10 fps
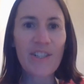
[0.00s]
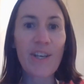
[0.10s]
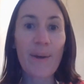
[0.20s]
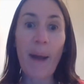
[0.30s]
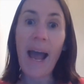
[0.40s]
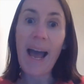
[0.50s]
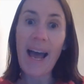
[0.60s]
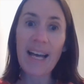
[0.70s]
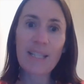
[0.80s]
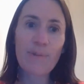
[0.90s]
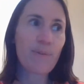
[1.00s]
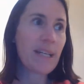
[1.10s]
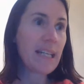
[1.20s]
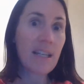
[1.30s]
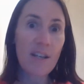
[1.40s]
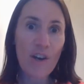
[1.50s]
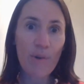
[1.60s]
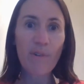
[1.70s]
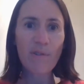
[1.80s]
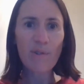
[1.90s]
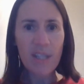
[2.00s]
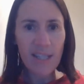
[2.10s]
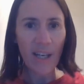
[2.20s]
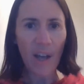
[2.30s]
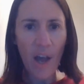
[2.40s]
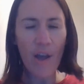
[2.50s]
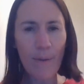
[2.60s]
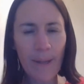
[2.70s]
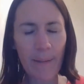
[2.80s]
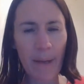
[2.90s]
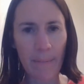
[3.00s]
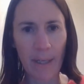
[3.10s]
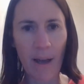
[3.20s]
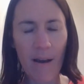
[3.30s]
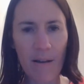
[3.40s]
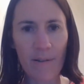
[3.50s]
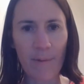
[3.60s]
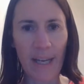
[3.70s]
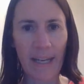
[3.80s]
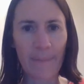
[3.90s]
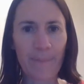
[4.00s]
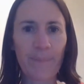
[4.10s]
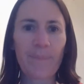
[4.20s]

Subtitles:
So as we know, we're all stuck at home at the moment, aren't we?